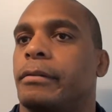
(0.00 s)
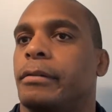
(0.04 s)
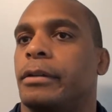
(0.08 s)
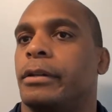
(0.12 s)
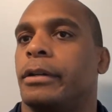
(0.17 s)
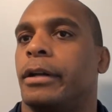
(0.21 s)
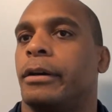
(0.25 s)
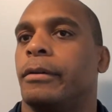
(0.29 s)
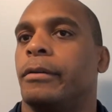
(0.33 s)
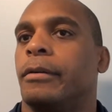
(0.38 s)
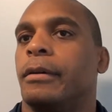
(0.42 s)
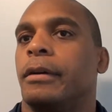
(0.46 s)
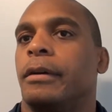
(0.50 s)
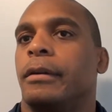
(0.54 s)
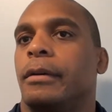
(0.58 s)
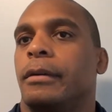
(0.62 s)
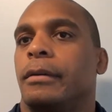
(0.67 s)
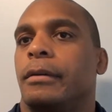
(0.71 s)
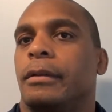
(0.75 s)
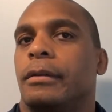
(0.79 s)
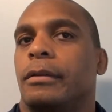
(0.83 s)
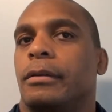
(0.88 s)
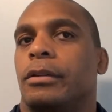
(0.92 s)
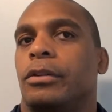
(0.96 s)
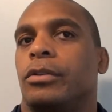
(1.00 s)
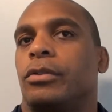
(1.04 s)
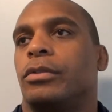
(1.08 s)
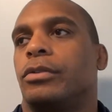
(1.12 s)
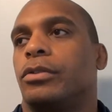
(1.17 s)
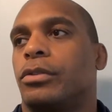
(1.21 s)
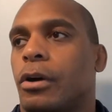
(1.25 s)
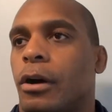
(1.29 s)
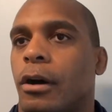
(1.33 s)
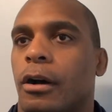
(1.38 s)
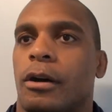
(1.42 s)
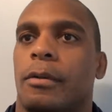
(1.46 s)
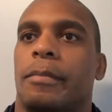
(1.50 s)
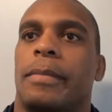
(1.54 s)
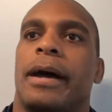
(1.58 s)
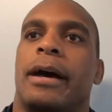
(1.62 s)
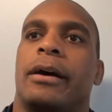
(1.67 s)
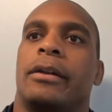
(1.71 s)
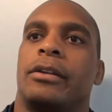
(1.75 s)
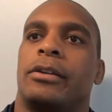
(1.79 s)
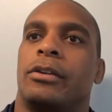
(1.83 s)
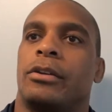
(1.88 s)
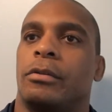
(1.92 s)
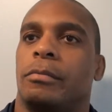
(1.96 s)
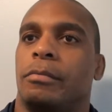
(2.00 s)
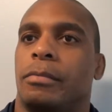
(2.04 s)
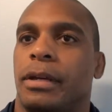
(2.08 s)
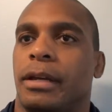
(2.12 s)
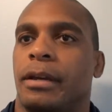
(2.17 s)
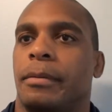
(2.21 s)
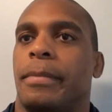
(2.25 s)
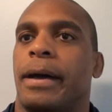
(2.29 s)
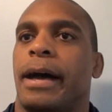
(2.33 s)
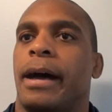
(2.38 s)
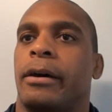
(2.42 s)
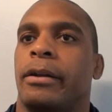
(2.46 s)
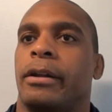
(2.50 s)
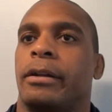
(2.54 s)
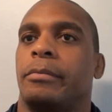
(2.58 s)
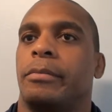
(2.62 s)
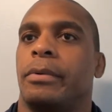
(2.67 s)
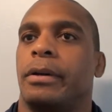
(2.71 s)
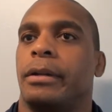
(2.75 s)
You know, you can talk about it, you can be about it,